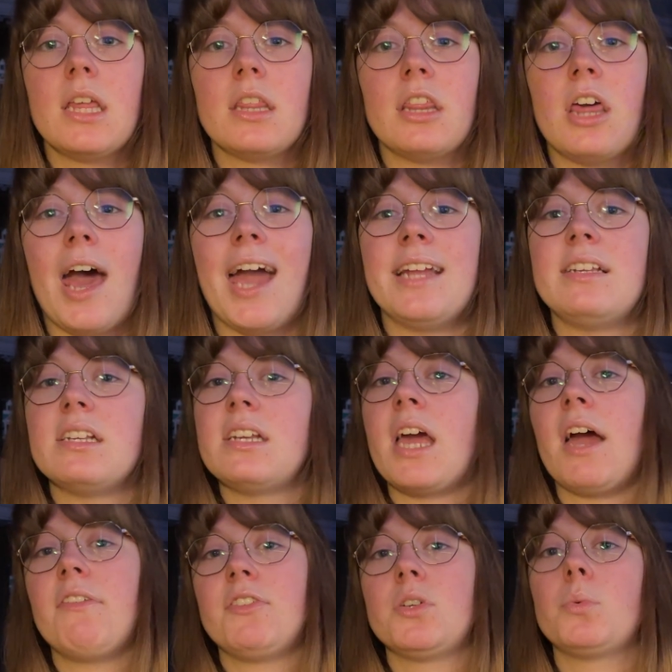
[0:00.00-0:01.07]
that I didn't
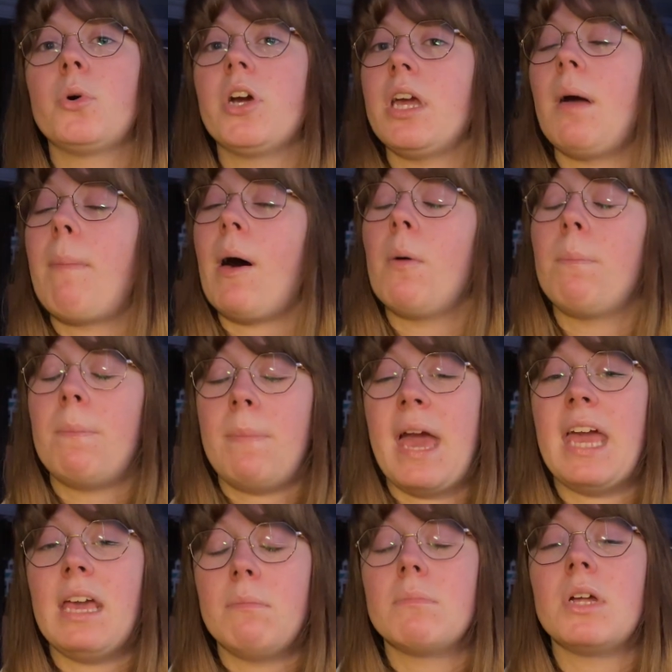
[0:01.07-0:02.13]
have to worry about
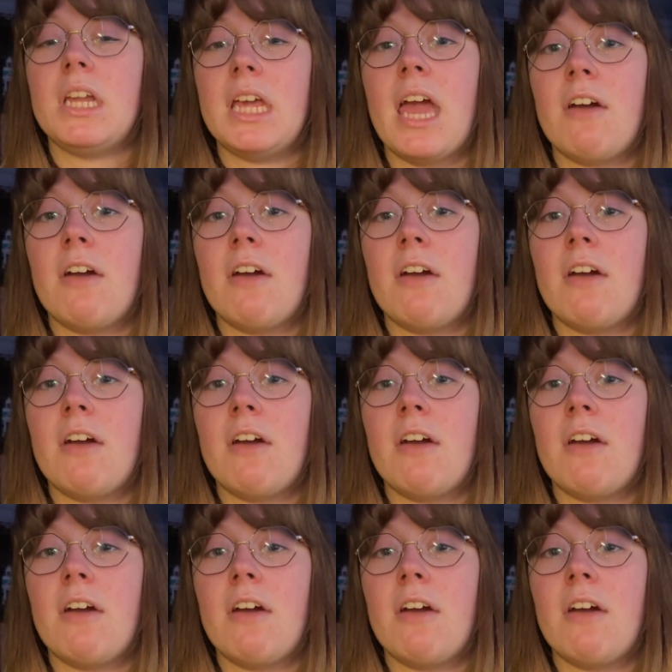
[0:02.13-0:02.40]
paying money